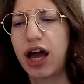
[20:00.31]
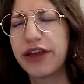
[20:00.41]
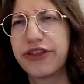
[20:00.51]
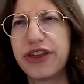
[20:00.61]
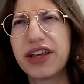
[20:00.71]

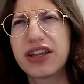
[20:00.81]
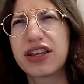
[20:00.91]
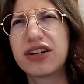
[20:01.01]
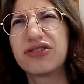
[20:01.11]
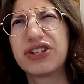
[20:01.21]
I think
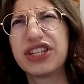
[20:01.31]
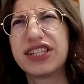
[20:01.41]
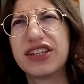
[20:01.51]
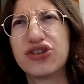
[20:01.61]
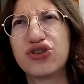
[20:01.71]
that I
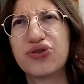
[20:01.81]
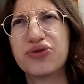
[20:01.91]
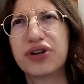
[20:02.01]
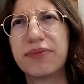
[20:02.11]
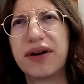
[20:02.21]
already said a
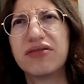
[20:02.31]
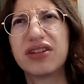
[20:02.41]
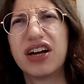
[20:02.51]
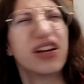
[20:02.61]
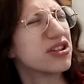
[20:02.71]
joke
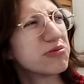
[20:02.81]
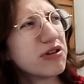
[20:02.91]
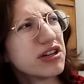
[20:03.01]
about another